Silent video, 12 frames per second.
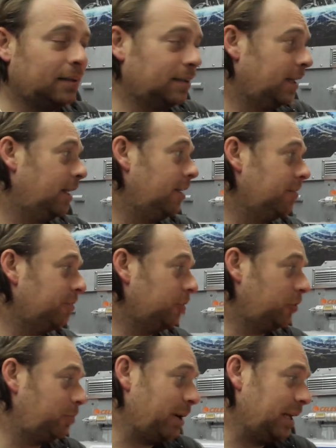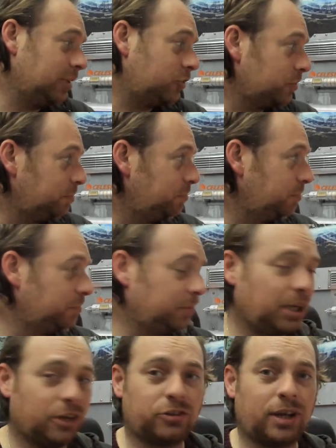have spent
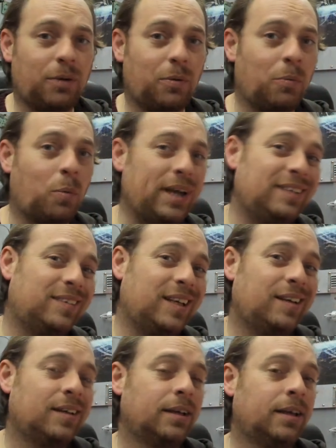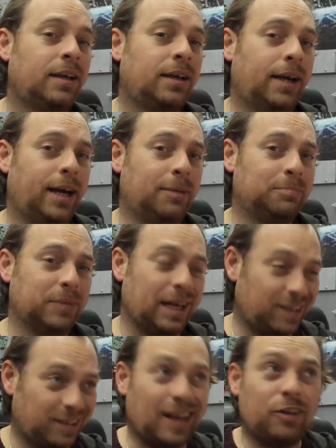last night wasted, and
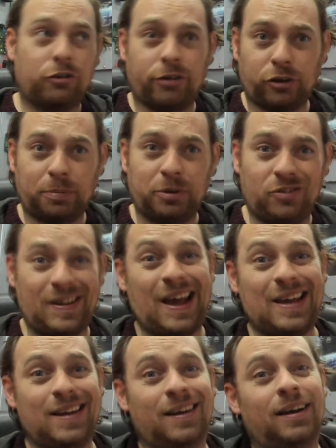today's Christmas Day.